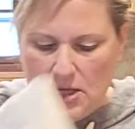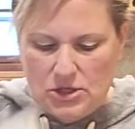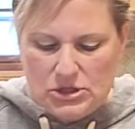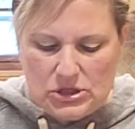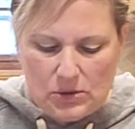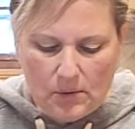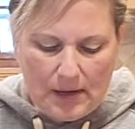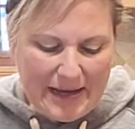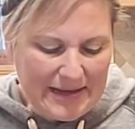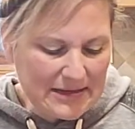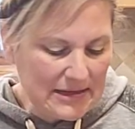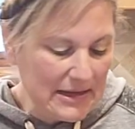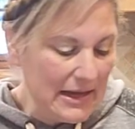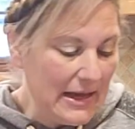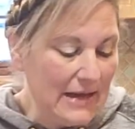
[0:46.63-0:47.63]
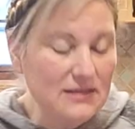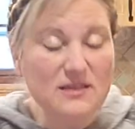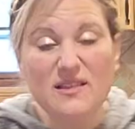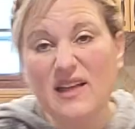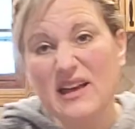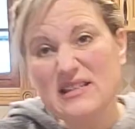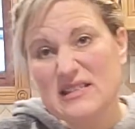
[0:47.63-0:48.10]
So I add
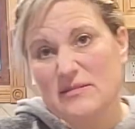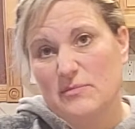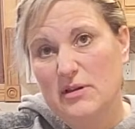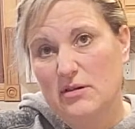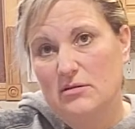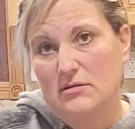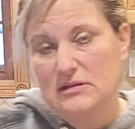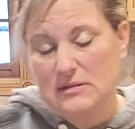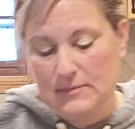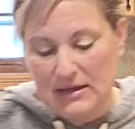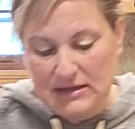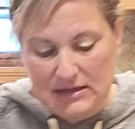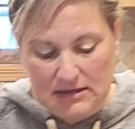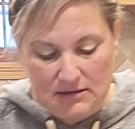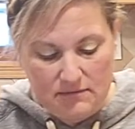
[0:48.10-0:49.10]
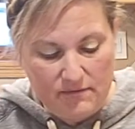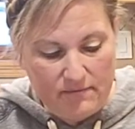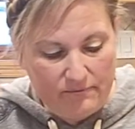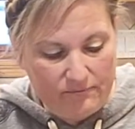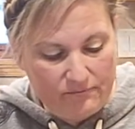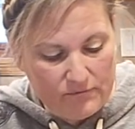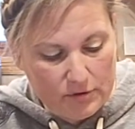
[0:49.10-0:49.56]
less milk to make it
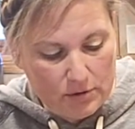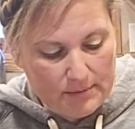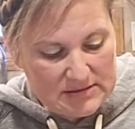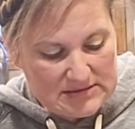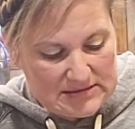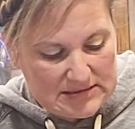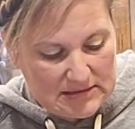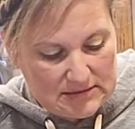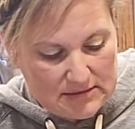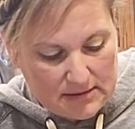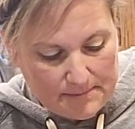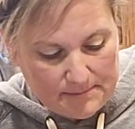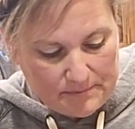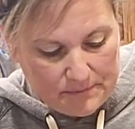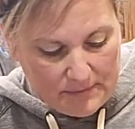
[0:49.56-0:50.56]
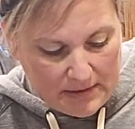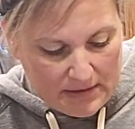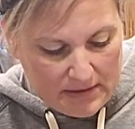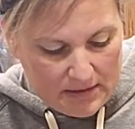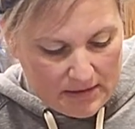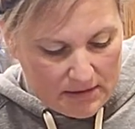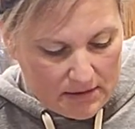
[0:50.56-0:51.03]
firm and stand up.
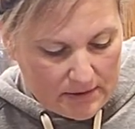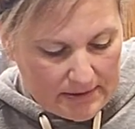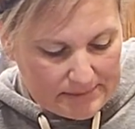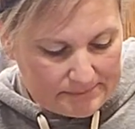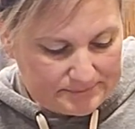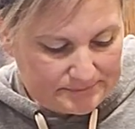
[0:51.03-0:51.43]
Okay.